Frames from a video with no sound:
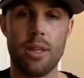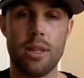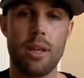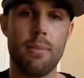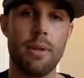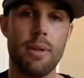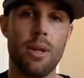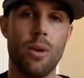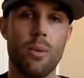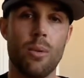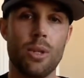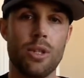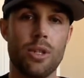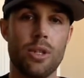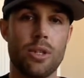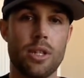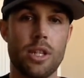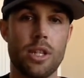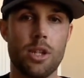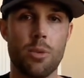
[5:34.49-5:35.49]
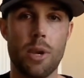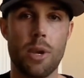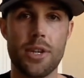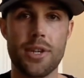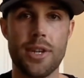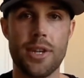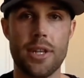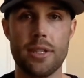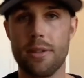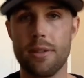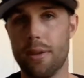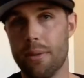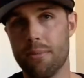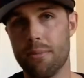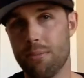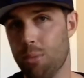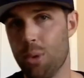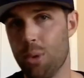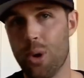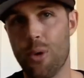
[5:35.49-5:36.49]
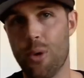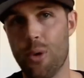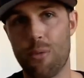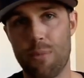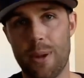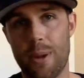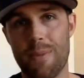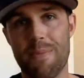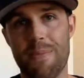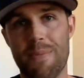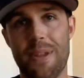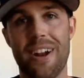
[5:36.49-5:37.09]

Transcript: Let me know what your situation is, and then we'll go from there.